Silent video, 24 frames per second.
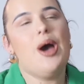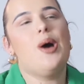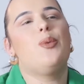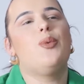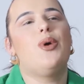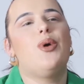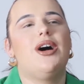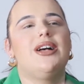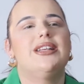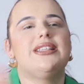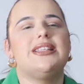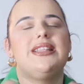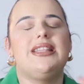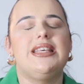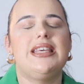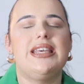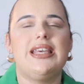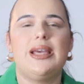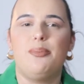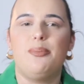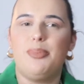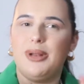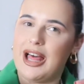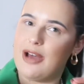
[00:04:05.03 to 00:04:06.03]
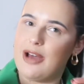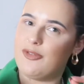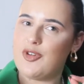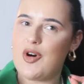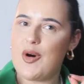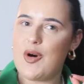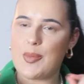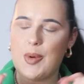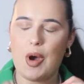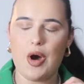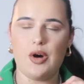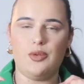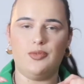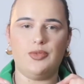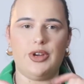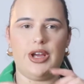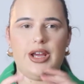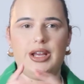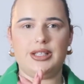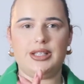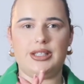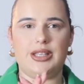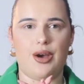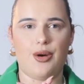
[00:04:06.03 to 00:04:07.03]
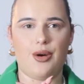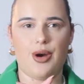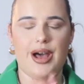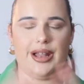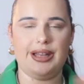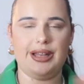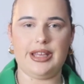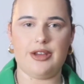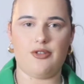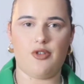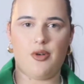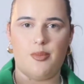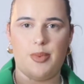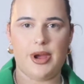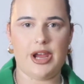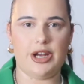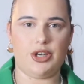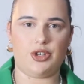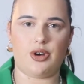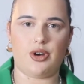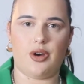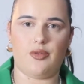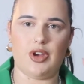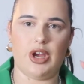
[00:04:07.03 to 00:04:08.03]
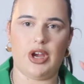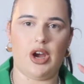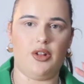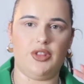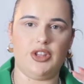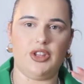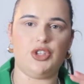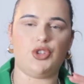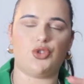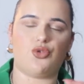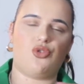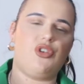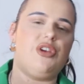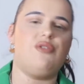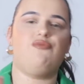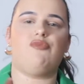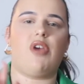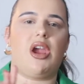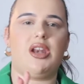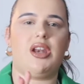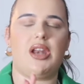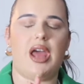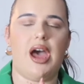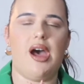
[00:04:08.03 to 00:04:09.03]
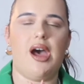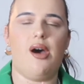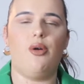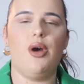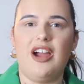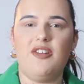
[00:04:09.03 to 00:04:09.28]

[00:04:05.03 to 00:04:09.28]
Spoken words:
was the platform Converse, so I'll leave a picture of it on the screen right now.